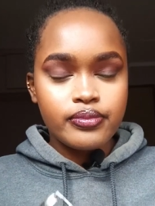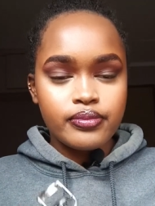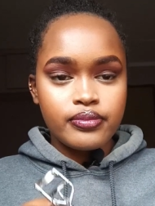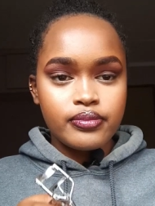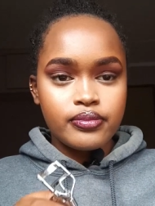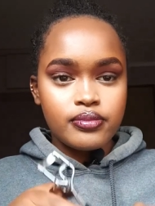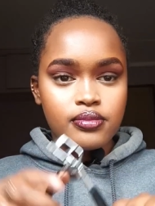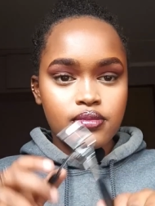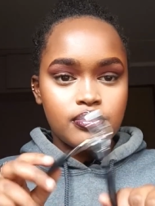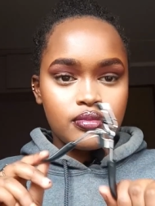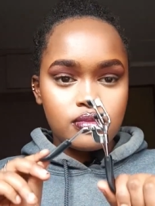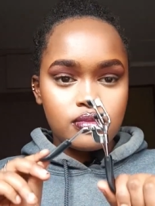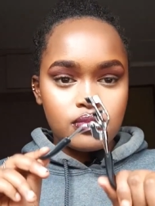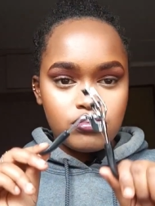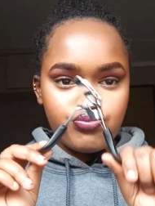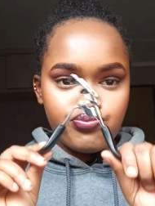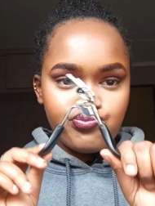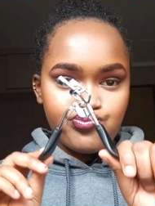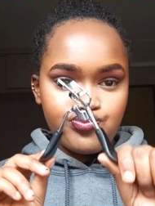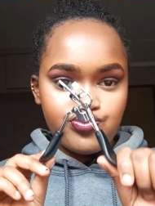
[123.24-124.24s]
eyelash
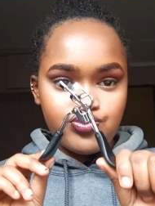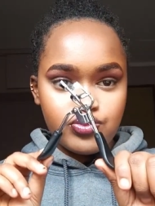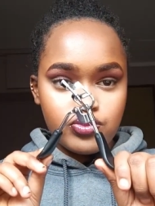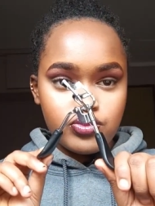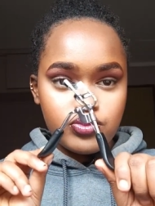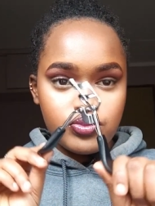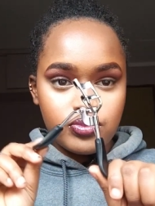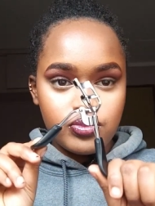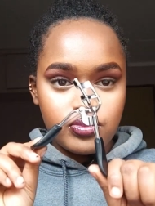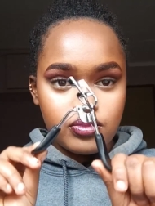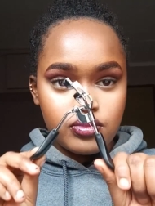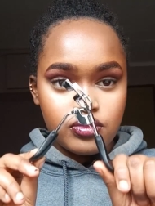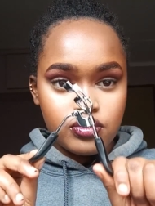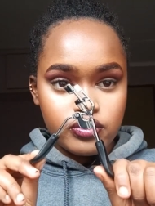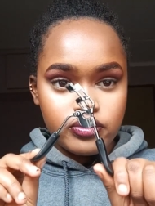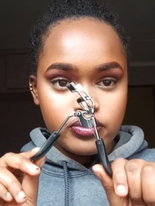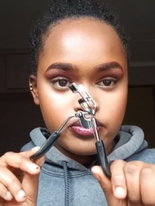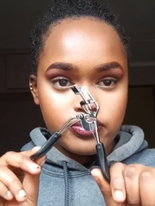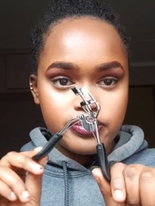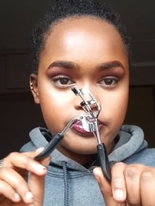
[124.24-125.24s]
curler to
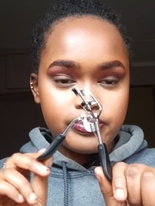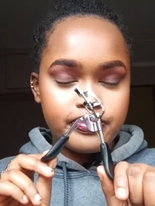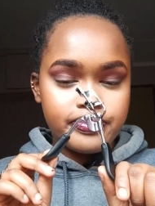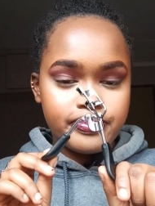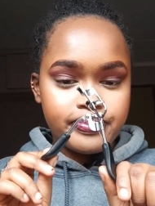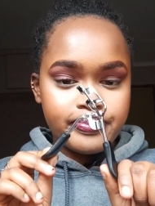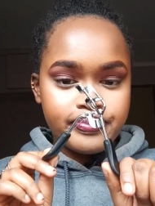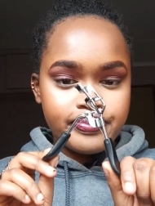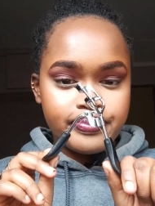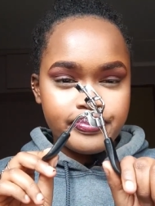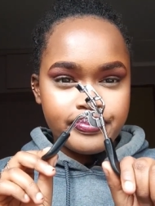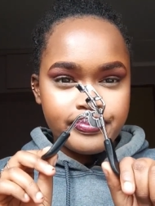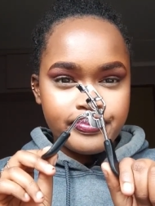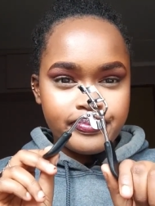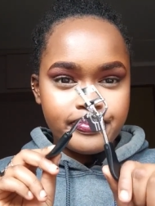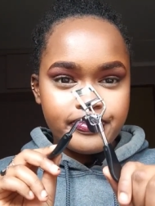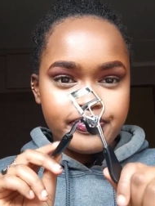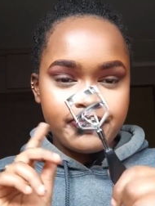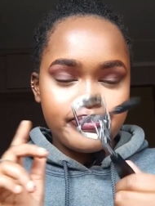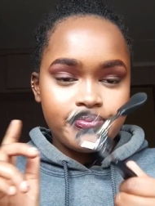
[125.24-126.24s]
uncurl my
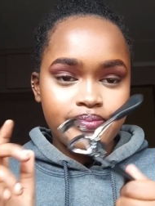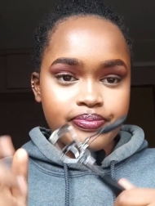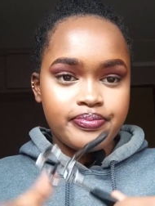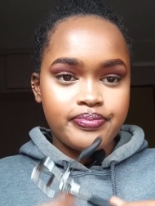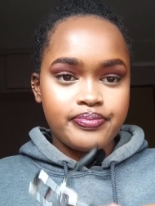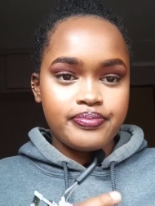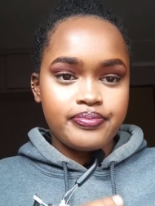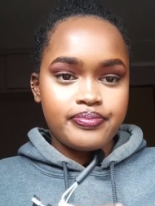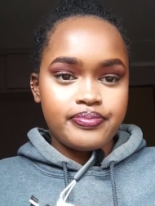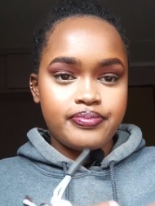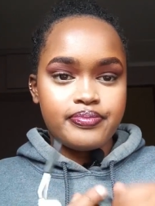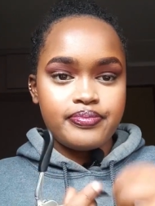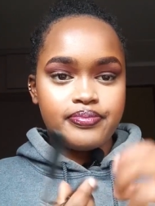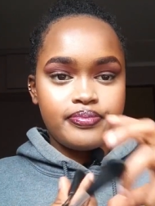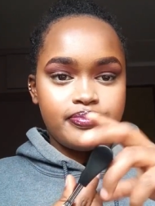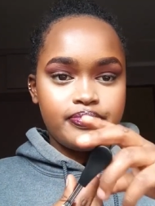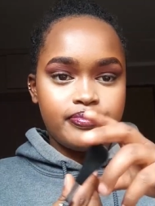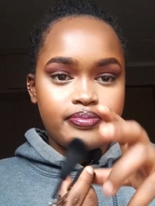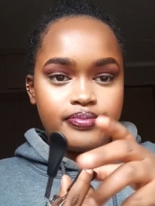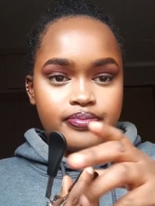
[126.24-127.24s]
lashes.
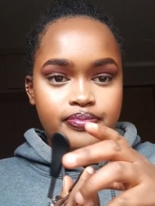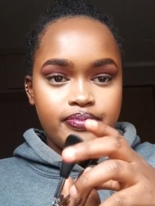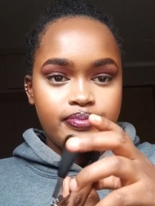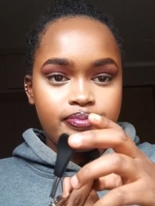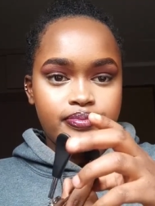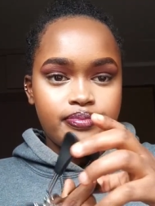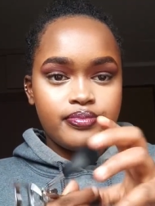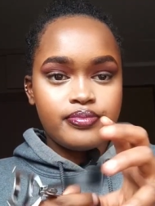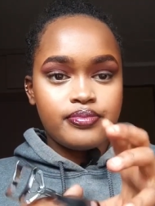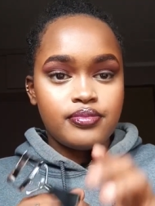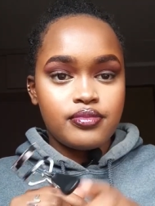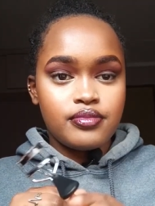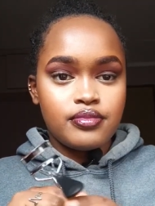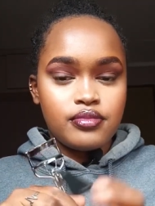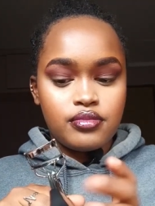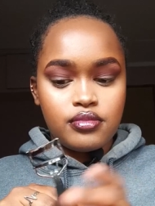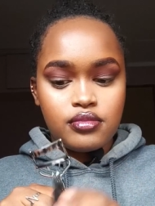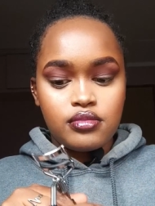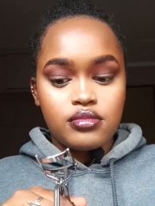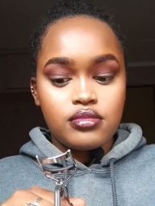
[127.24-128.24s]
So
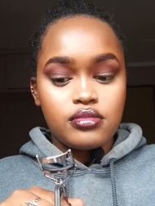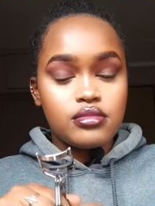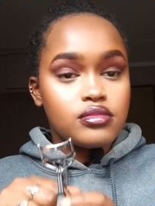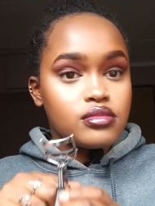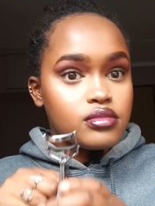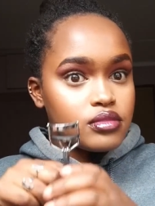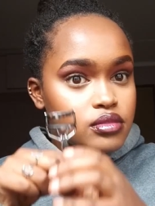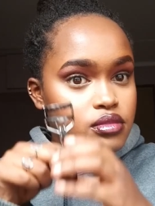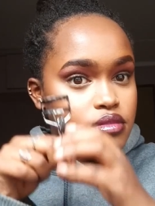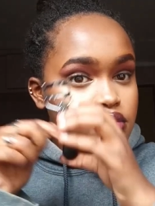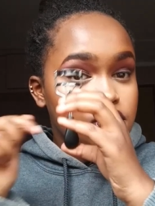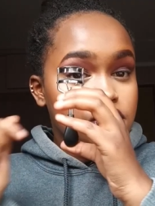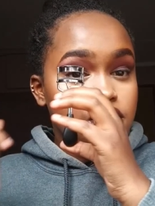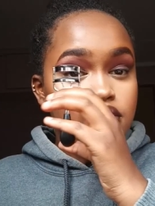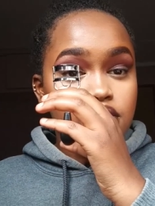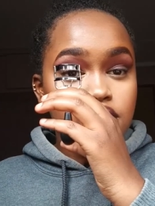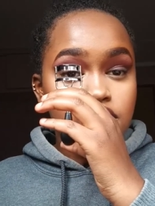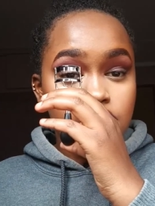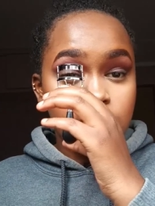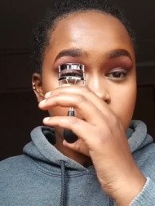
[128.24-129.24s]
normally we'd use them
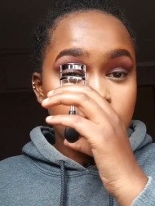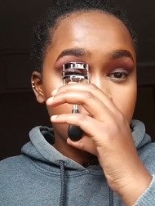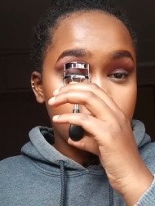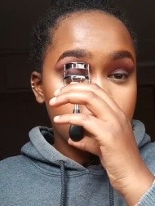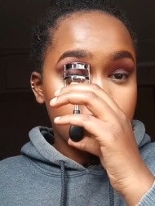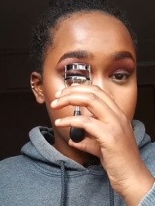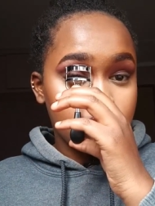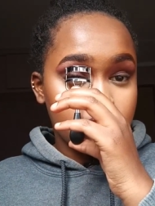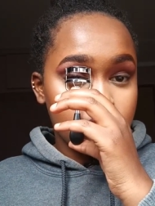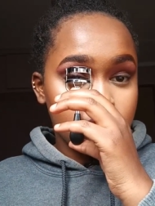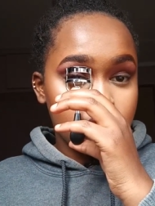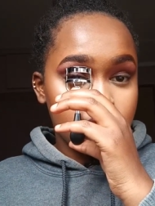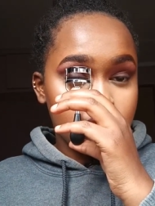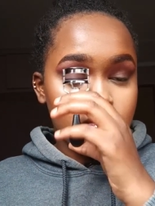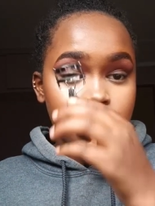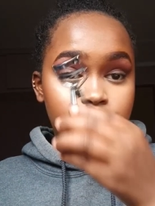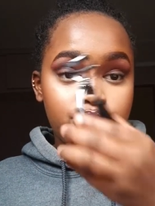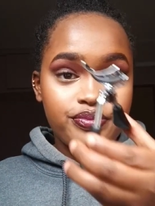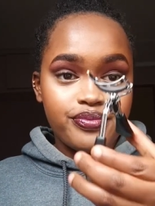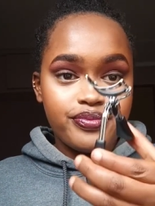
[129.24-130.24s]
when they're
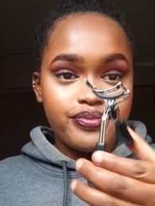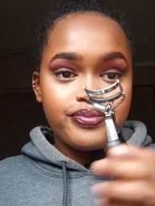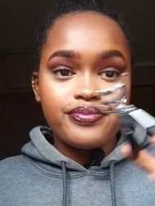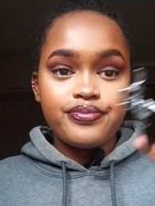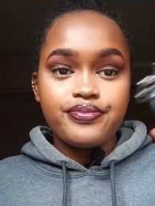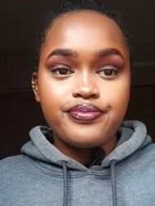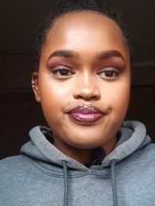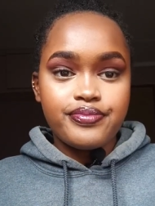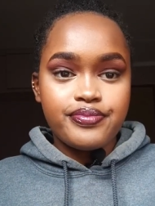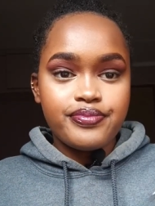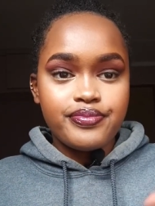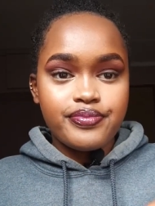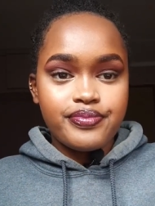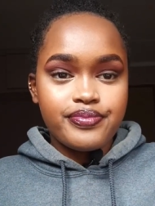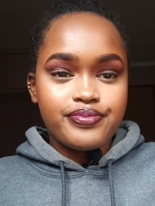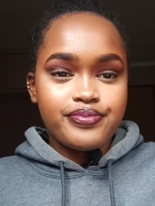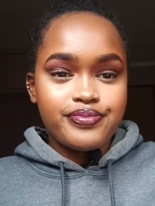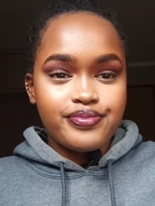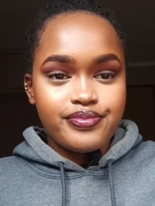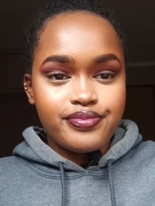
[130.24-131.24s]
upright. So for
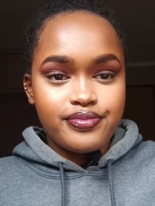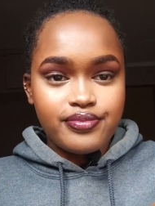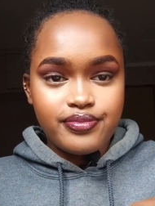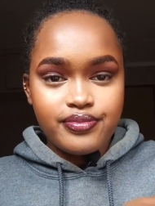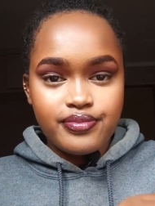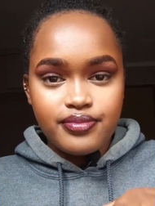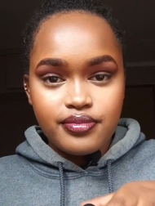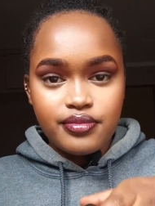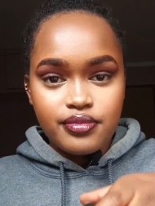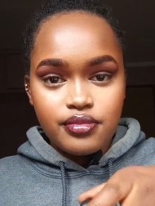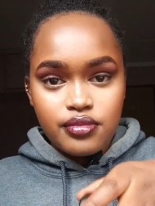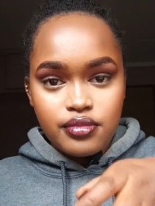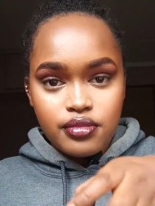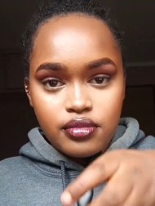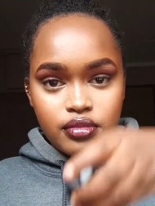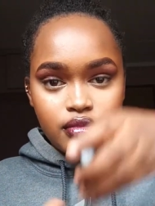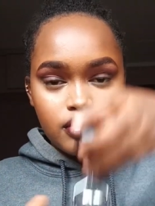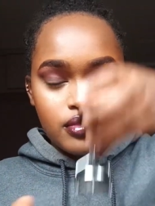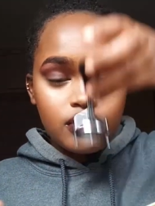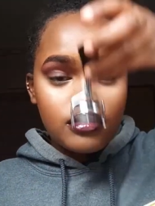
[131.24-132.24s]
me,
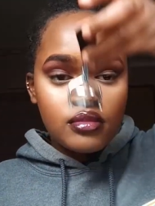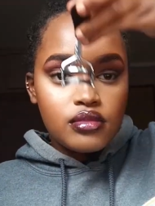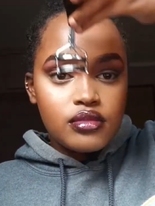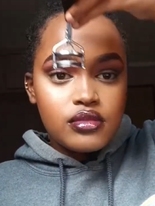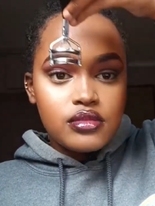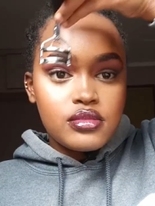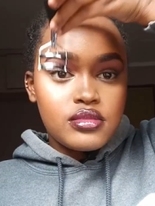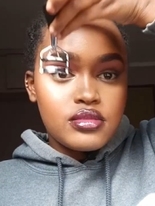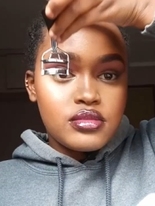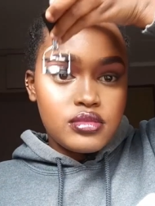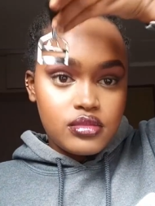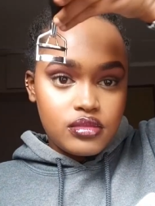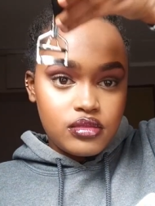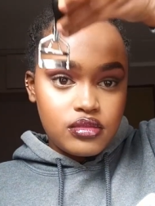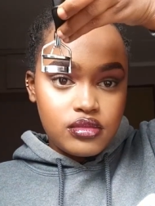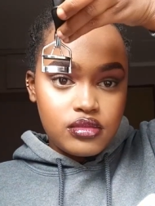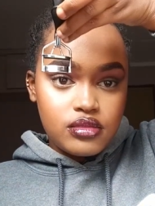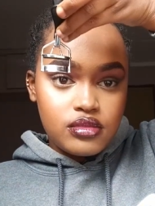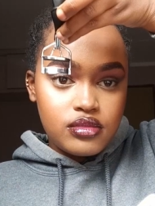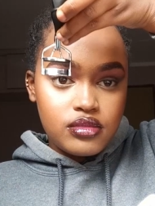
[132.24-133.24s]
I'd use it when
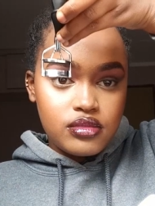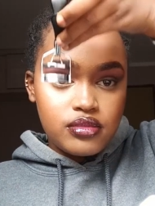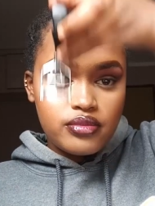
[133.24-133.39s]
it's